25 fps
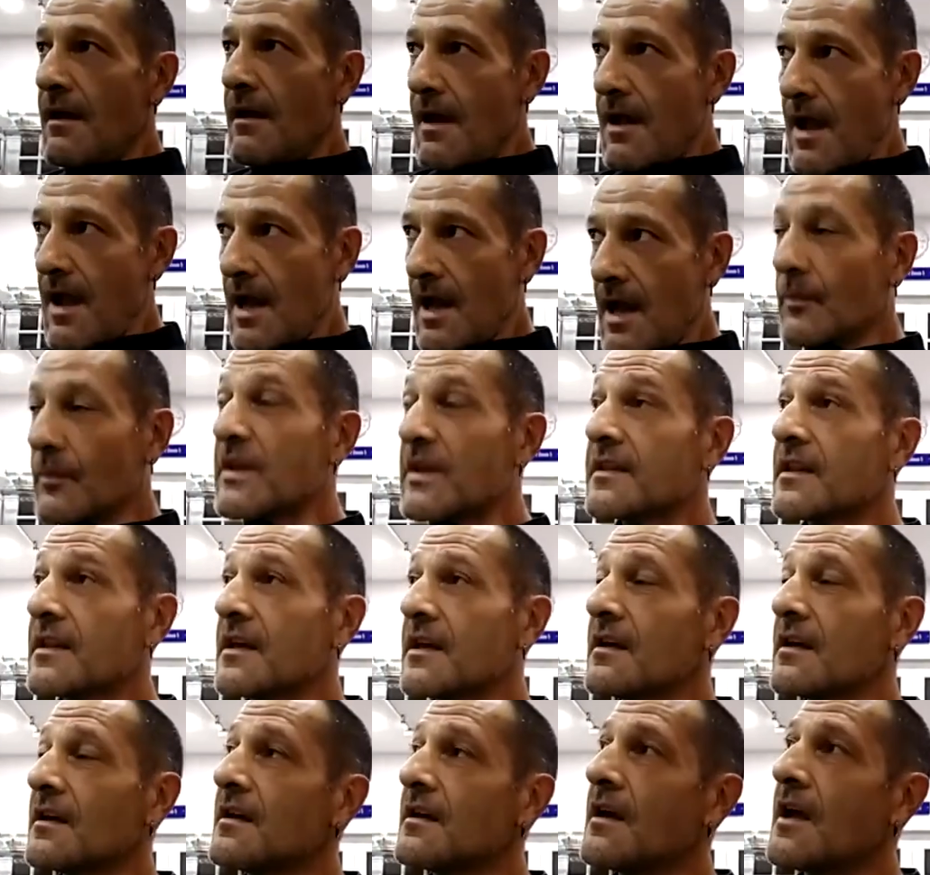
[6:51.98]
and I went
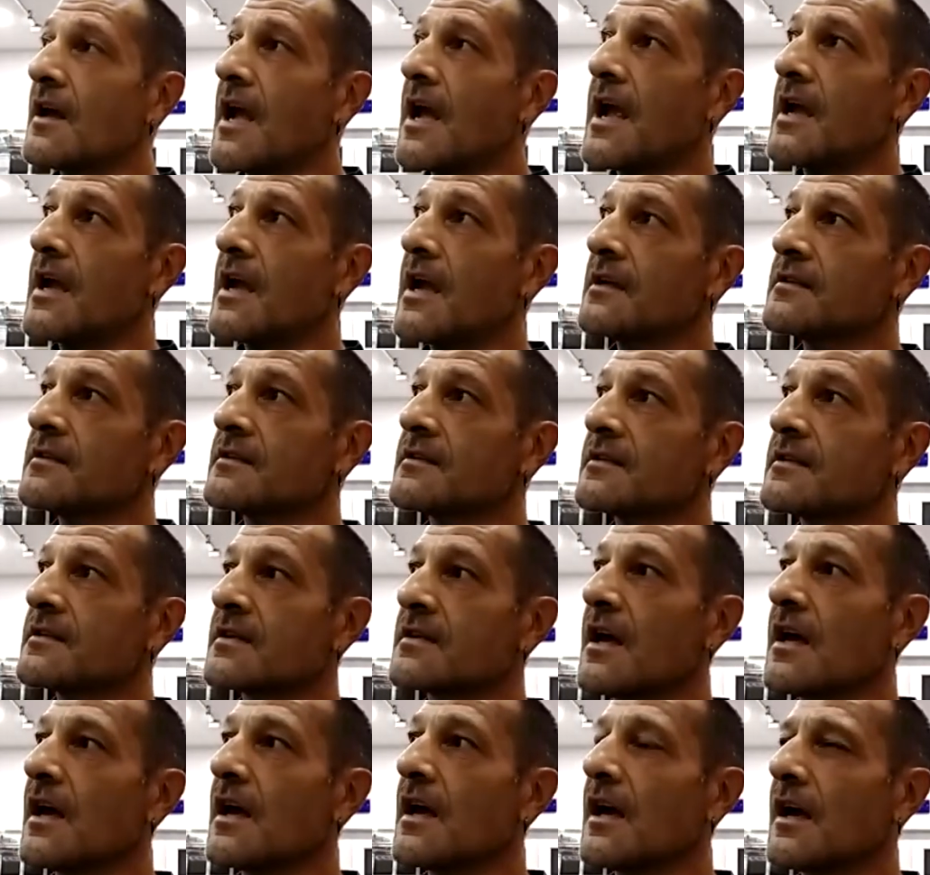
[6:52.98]
there, and
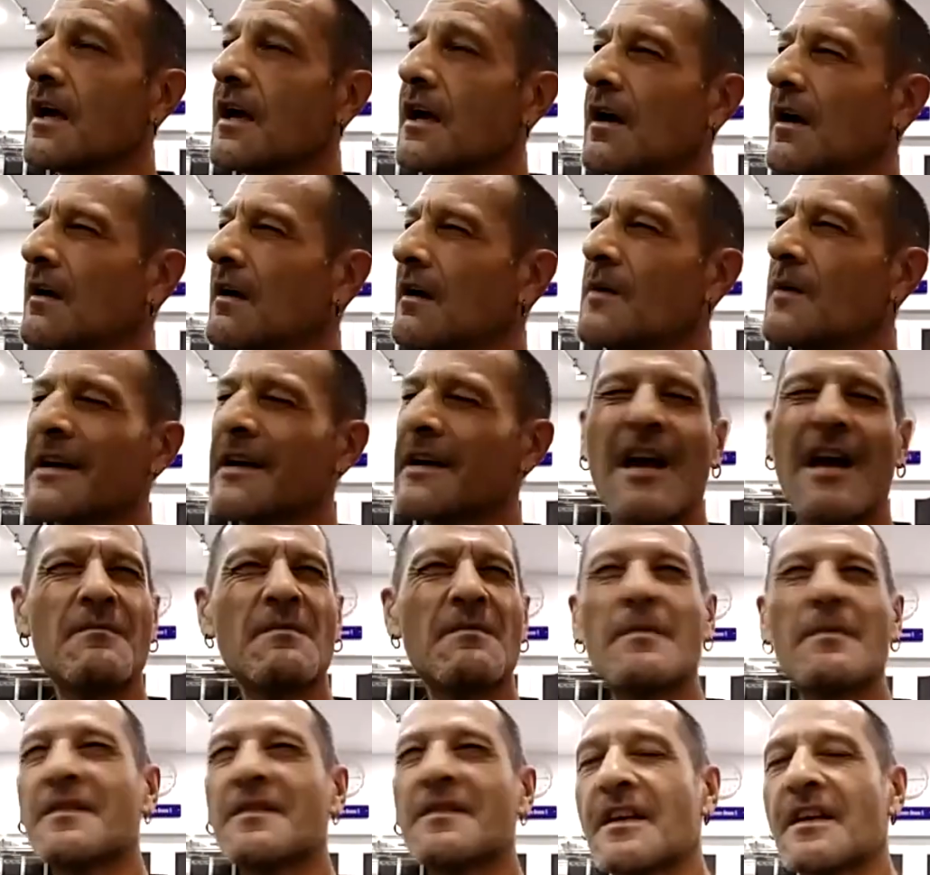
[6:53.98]
um, I can't remember
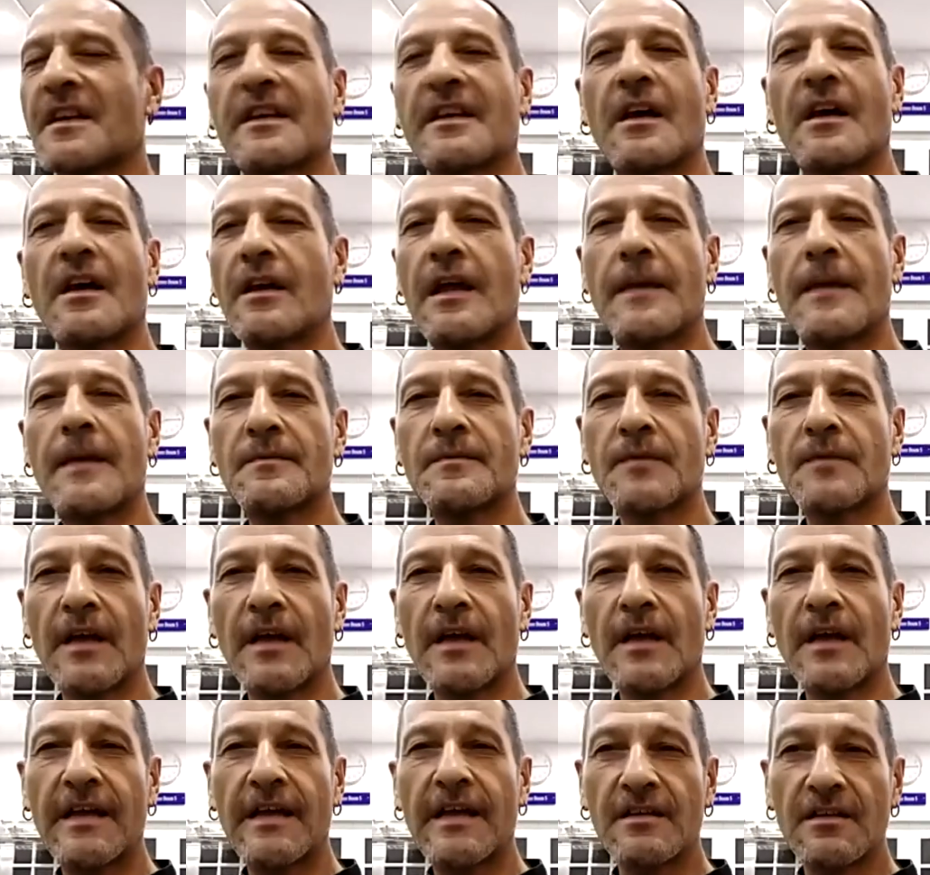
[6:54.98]
exactly how it happened, but I had
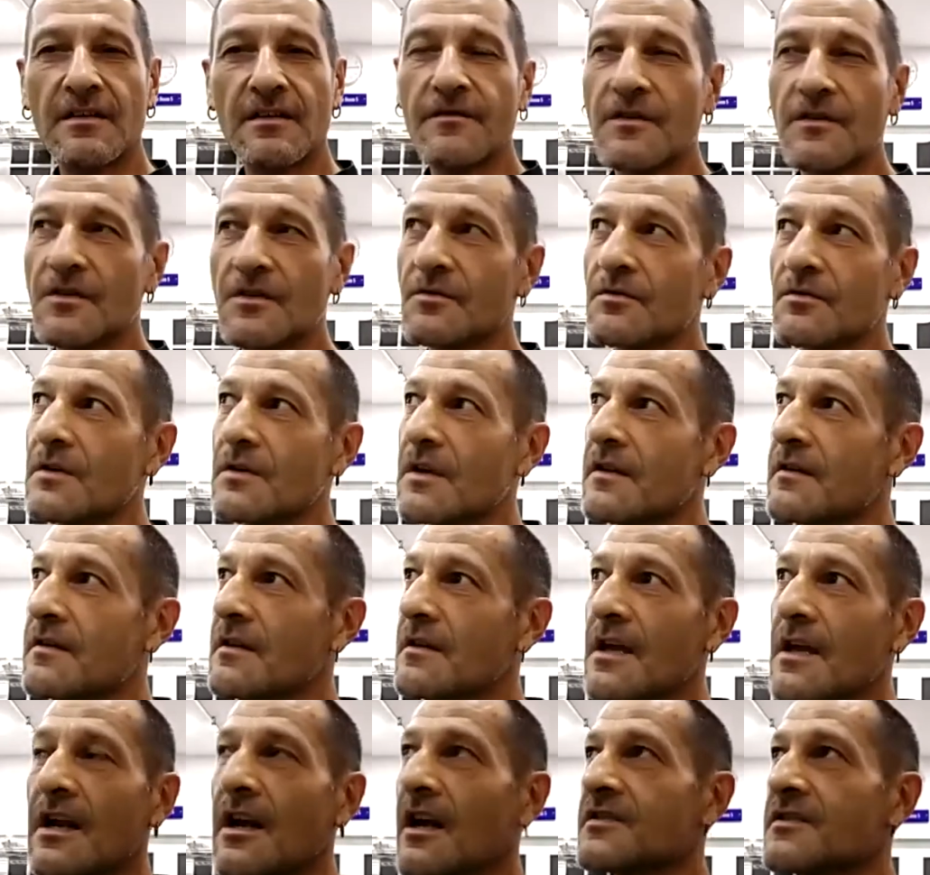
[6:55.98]
an interview,
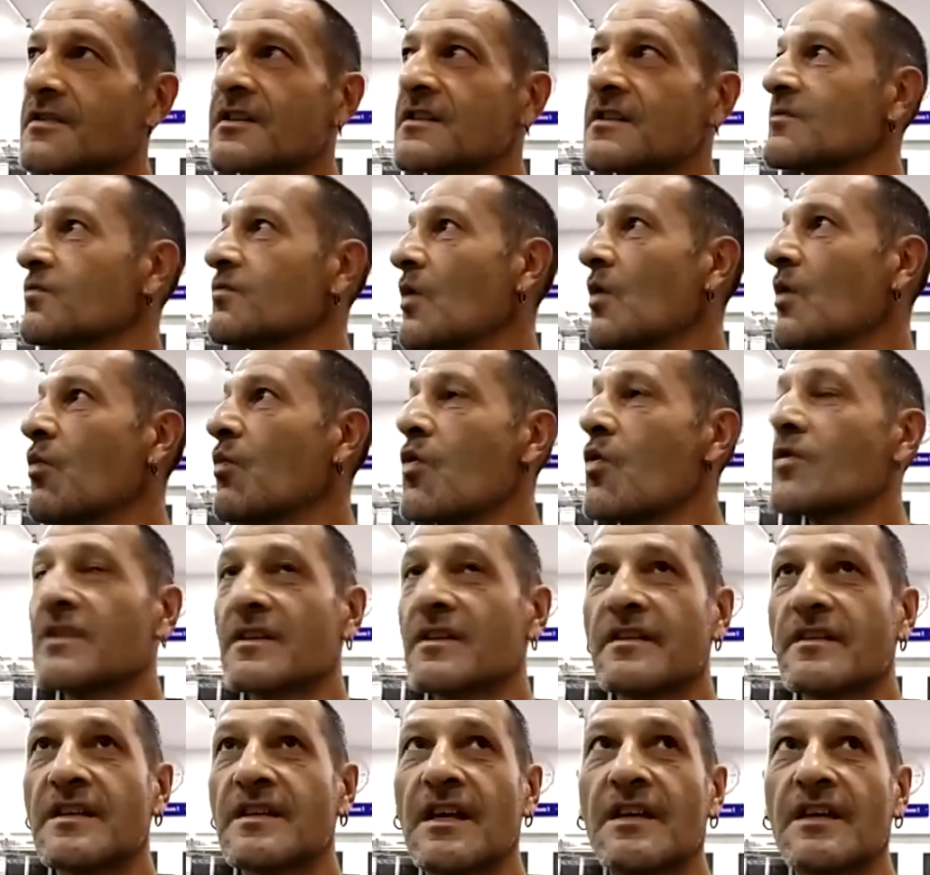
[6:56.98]
and I just walked into
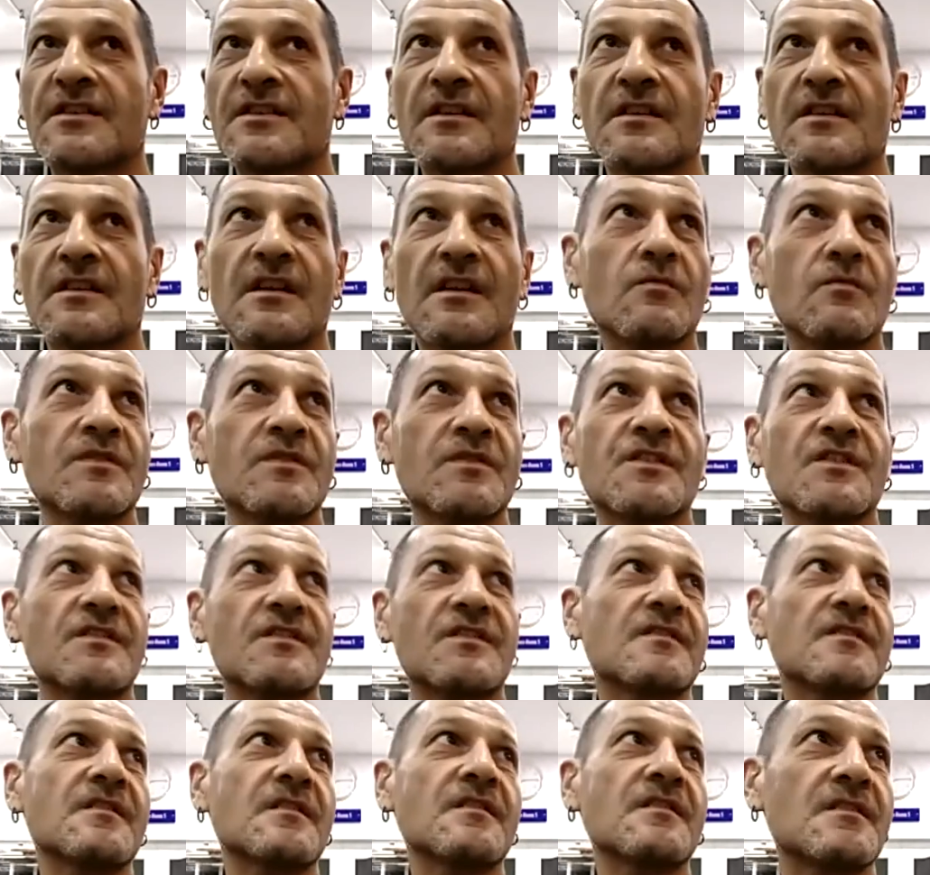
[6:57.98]
the kitchen, and it was just
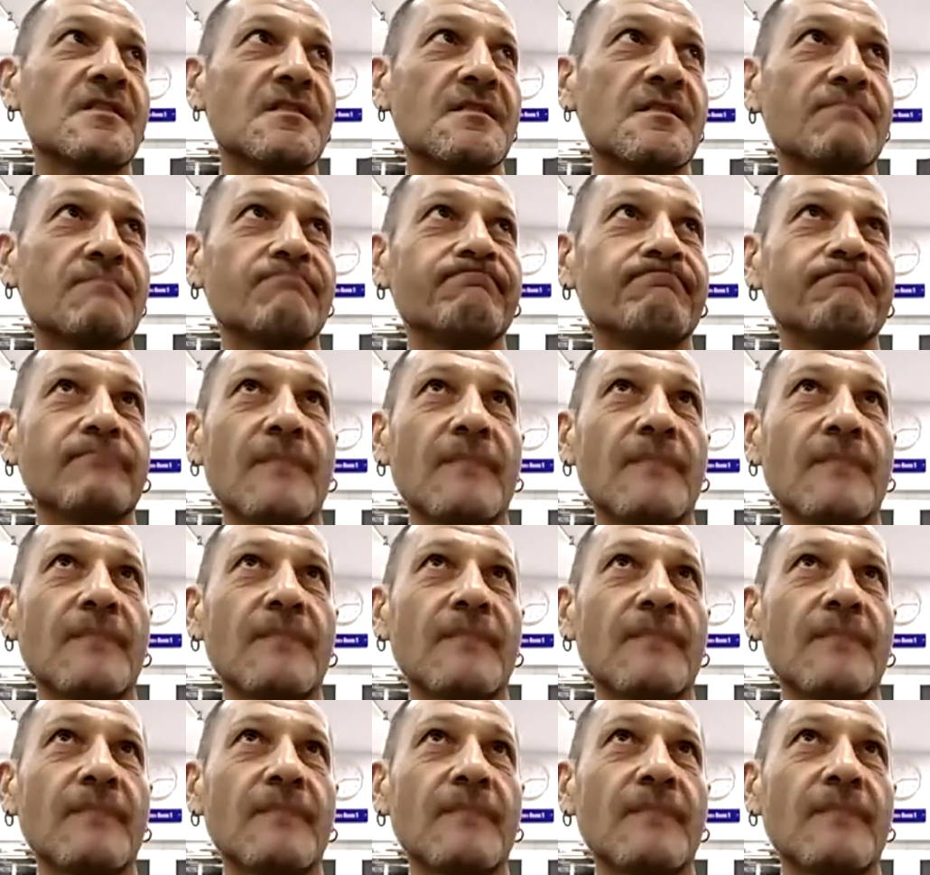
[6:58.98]
this